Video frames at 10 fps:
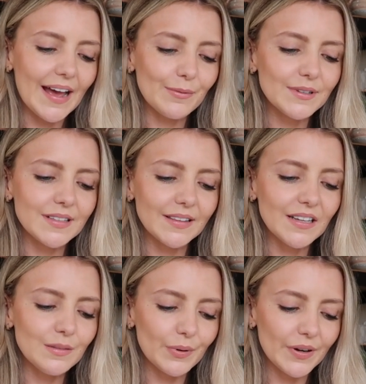I was at
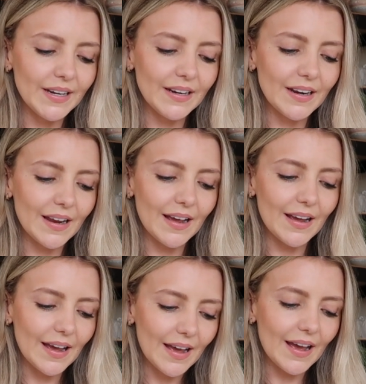this point
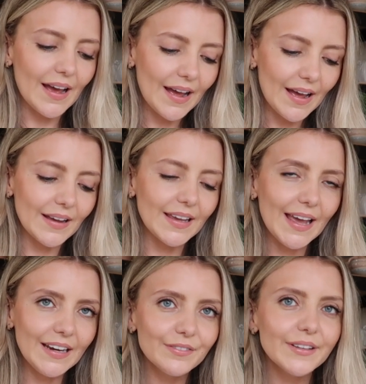
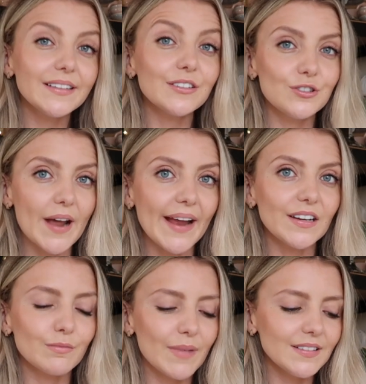kind of like
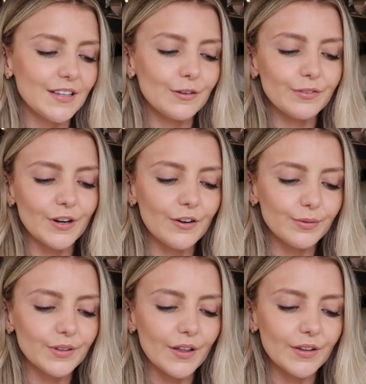distracting myself enough
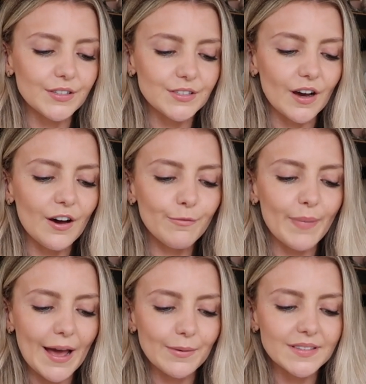with other stuff,
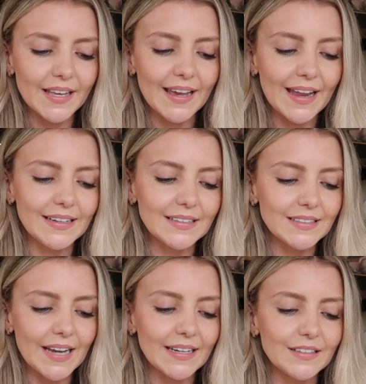but I was like, I
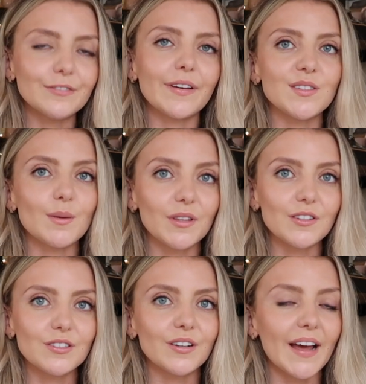need to find something
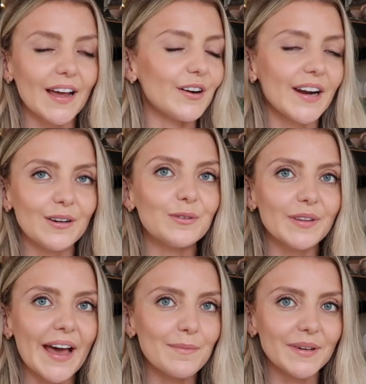soon, or I know
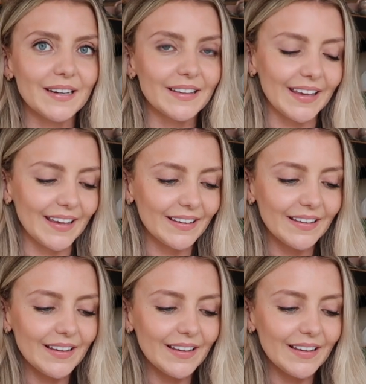that I'm gonna like,